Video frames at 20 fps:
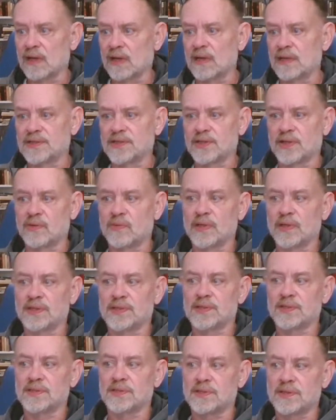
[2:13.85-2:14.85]
evil
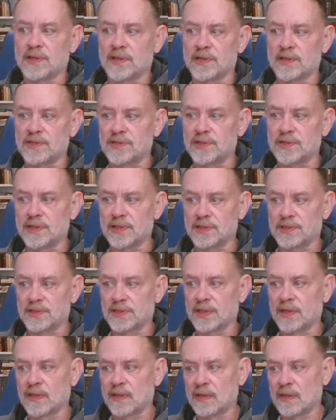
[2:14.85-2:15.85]
consequences to the
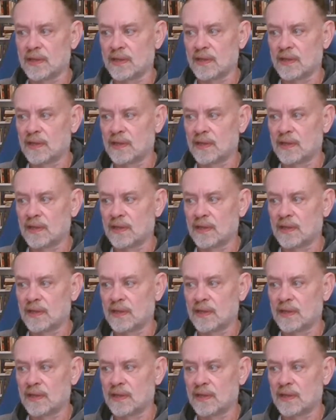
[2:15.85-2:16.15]
church